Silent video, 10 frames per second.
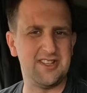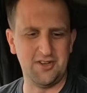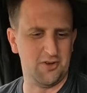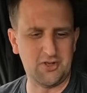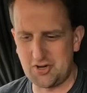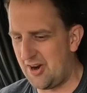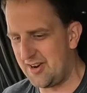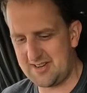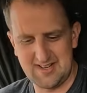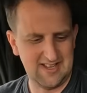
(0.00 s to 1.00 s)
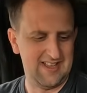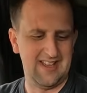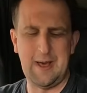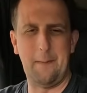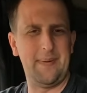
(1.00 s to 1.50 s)
to the new truck
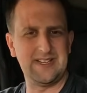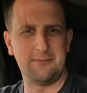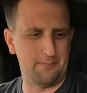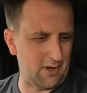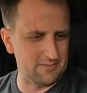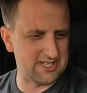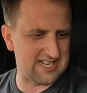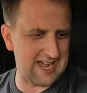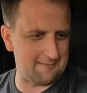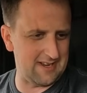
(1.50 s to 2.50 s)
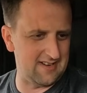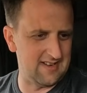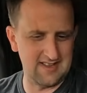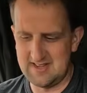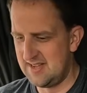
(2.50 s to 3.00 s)
and bits and bobs that's happening.